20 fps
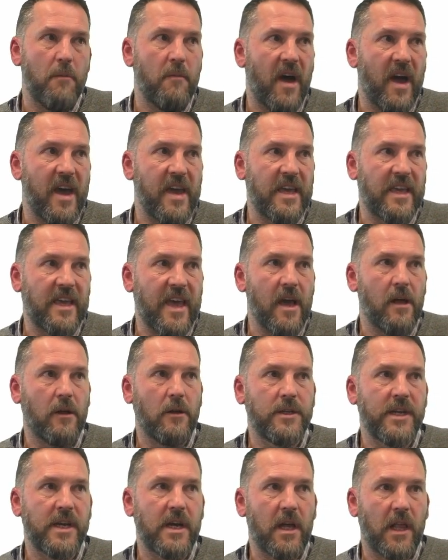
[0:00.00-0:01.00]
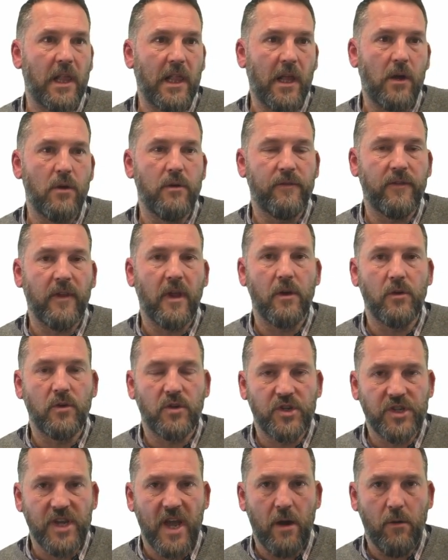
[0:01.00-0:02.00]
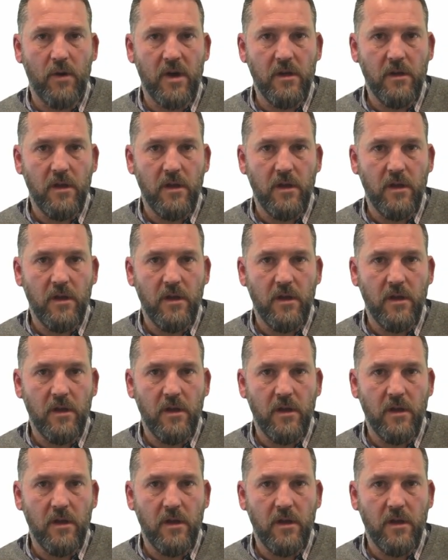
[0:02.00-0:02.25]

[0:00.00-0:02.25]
a Kelder low flow shower,